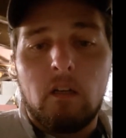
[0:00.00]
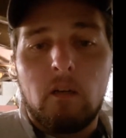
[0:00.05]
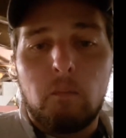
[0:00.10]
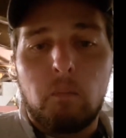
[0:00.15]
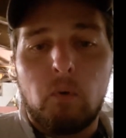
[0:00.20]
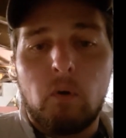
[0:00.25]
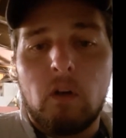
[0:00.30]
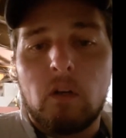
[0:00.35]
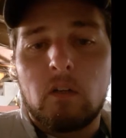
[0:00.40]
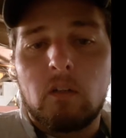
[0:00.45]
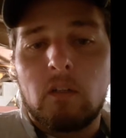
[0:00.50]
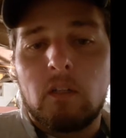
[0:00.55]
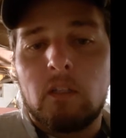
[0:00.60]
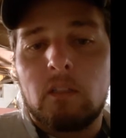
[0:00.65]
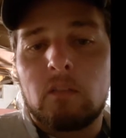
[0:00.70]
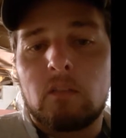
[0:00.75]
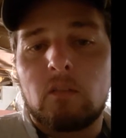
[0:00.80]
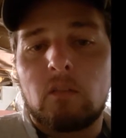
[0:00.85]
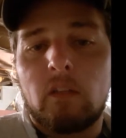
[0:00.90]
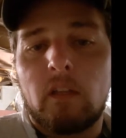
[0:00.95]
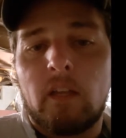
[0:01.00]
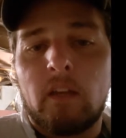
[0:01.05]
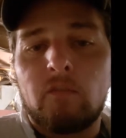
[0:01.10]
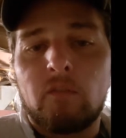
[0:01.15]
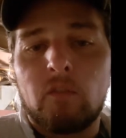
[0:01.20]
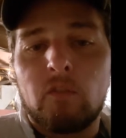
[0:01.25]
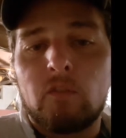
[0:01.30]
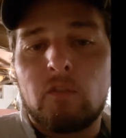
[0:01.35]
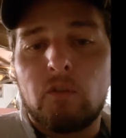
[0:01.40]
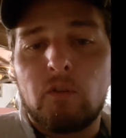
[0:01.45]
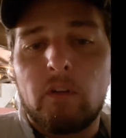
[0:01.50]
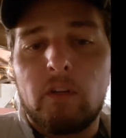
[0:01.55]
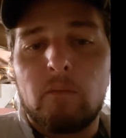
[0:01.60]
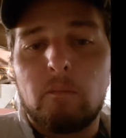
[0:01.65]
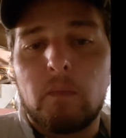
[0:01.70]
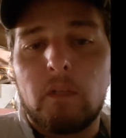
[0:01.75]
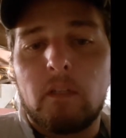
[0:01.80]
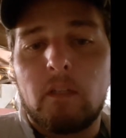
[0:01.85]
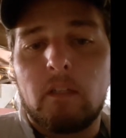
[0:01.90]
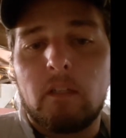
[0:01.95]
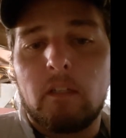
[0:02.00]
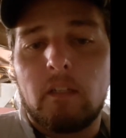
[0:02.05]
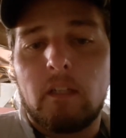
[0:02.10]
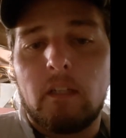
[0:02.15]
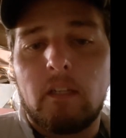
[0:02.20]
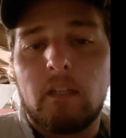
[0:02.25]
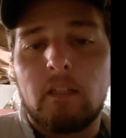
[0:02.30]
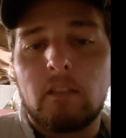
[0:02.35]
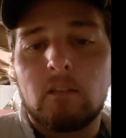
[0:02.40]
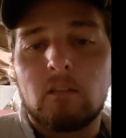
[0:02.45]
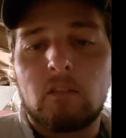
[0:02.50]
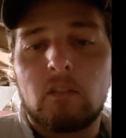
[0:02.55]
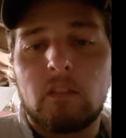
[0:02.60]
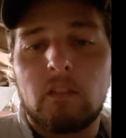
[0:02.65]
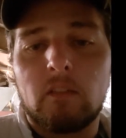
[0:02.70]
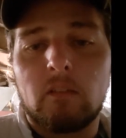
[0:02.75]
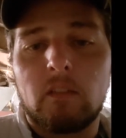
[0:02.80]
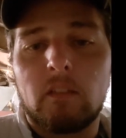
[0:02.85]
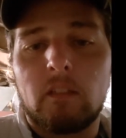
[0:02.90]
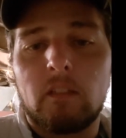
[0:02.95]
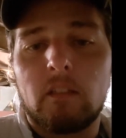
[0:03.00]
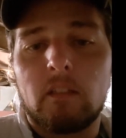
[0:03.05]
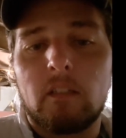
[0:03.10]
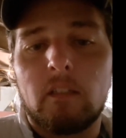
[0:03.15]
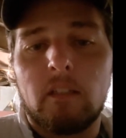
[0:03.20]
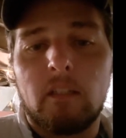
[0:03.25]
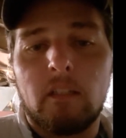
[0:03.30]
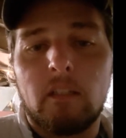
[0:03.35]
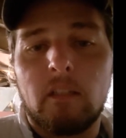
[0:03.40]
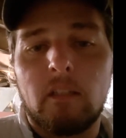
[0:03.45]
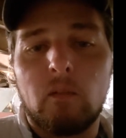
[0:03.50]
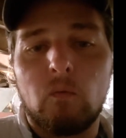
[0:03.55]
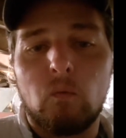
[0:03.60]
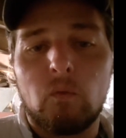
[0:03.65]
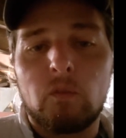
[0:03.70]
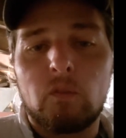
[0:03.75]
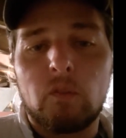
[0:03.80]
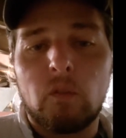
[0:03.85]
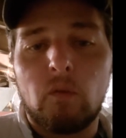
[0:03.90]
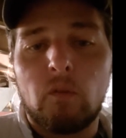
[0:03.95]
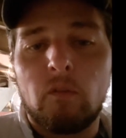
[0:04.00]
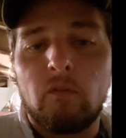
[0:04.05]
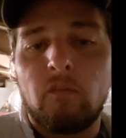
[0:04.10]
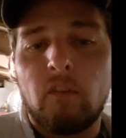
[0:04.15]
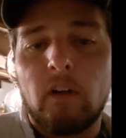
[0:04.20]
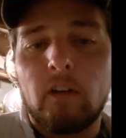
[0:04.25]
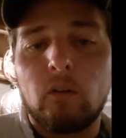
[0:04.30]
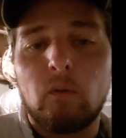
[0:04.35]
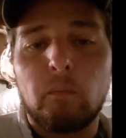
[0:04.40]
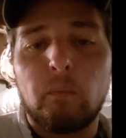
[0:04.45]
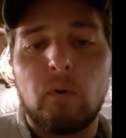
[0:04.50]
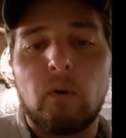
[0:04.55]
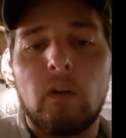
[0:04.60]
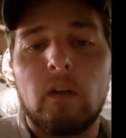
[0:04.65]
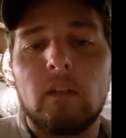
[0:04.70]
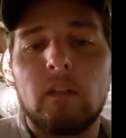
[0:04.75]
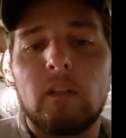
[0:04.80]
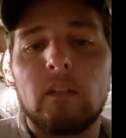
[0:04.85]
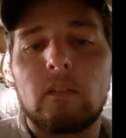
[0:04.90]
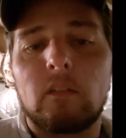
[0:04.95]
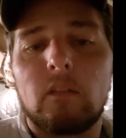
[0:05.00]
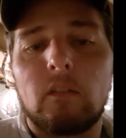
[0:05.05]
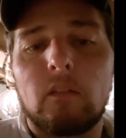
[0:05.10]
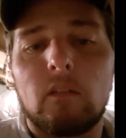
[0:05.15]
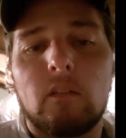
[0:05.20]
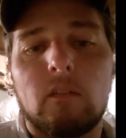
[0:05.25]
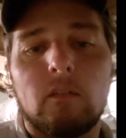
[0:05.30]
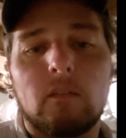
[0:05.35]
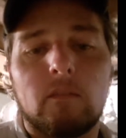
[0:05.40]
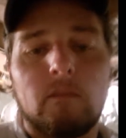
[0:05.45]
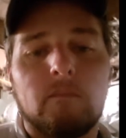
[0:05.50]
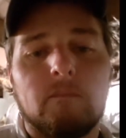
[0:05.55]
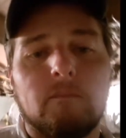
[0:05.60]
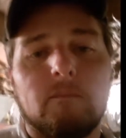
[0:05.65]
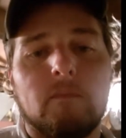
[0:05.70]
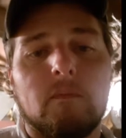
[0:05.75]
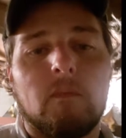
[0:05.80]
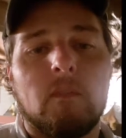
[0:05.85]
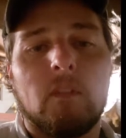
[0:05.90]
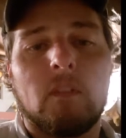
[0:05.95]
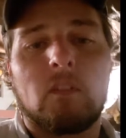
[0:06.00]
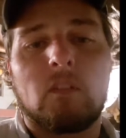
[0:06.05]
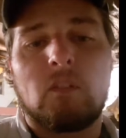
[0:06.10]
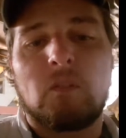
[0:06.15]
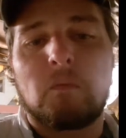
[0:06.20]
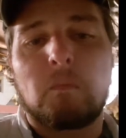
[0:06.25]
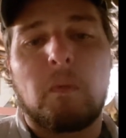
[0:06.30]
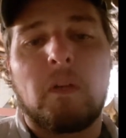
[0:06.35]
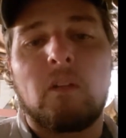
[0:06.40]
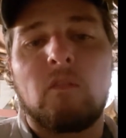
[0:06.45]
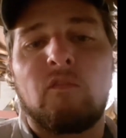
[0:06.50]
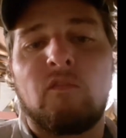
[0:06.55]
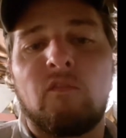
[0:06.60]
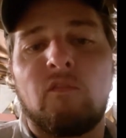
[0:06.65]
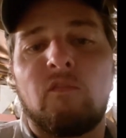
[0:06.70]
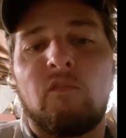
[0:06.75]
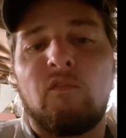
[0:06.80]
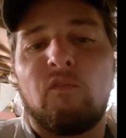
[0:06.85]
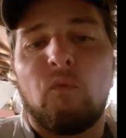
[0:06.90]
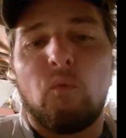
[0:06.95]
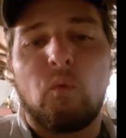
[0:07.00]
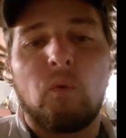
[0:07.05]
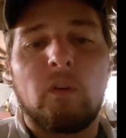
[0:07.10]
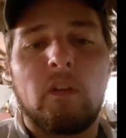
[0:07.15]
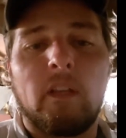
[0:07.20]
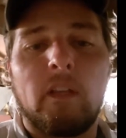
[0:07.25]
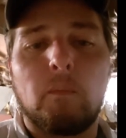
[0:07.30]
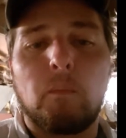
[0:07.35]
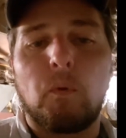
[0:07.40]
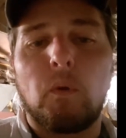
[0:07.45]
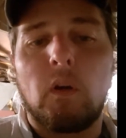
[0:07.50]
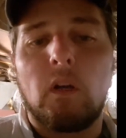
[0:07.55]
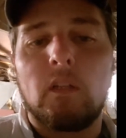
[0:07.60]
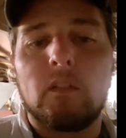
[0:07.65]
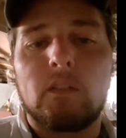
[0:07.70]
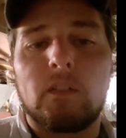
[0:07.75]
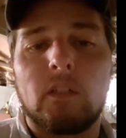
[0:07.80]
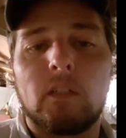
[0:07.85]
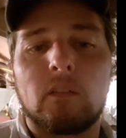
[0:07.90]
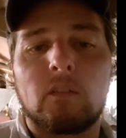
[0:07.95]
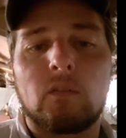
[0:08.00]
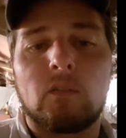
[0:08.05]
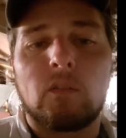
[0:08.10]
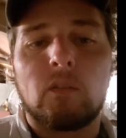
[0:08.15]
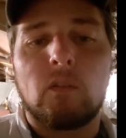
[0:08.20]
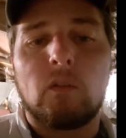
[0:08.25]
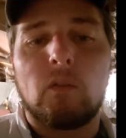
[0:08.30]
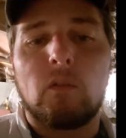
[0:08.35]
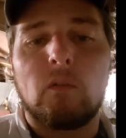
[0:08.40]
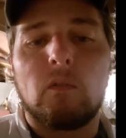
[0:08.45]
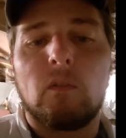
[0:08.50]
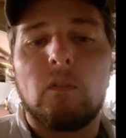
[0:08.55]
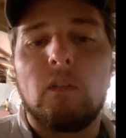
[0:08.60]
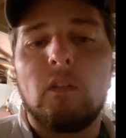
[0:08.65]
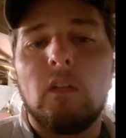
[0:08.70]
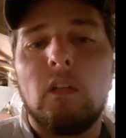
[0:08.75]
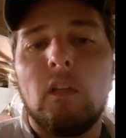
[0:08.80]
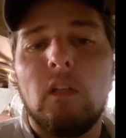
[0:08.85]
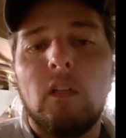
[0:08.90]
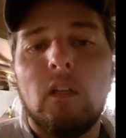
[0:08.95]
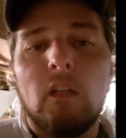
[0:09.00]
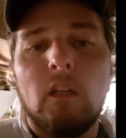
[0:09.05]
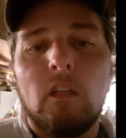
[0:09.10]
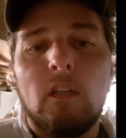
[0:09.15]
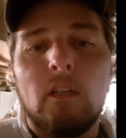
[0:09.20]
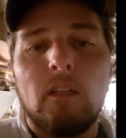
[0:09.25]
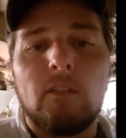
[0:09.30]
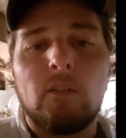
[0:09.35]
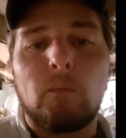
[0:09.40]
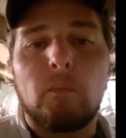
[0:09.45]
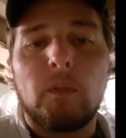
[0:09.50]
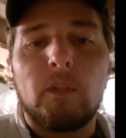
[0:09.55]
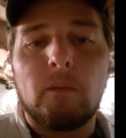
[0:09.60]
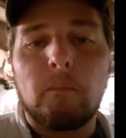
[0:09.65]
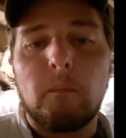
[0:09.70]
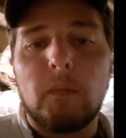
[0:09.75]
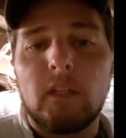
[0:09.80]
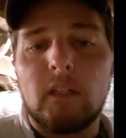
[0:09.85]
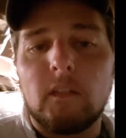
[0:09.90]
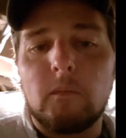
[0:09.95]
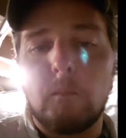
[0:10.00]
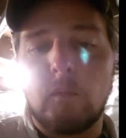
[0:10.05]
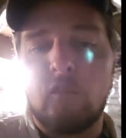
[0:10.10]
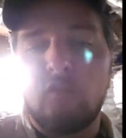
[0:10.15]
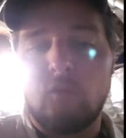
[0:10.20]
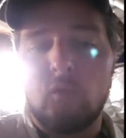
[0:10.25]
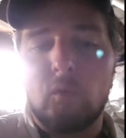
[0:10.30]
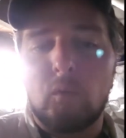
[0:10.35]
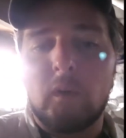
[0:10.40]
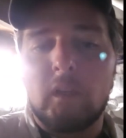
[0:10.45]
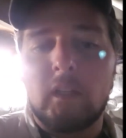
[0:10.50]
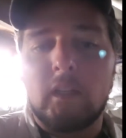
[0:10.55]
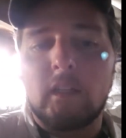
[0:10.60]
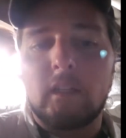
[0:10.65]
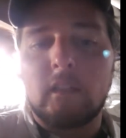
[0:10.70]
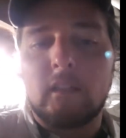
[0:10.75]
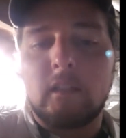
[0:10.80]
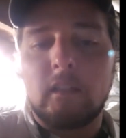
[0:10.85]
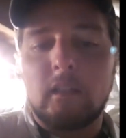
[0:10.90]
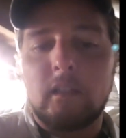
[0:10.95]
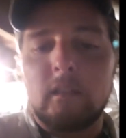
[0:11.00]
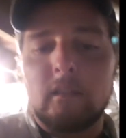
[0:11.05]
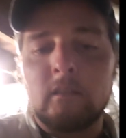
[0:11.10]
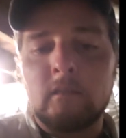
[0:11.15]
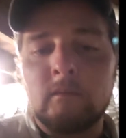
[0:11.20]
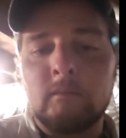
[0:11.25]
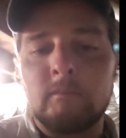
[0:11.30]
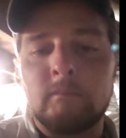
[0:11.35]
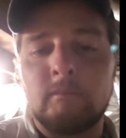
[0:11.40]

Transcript: progress after treatment and sealing, and then we'll show the final product. This is about a 4-day project, so it'll be a minute before we get it done.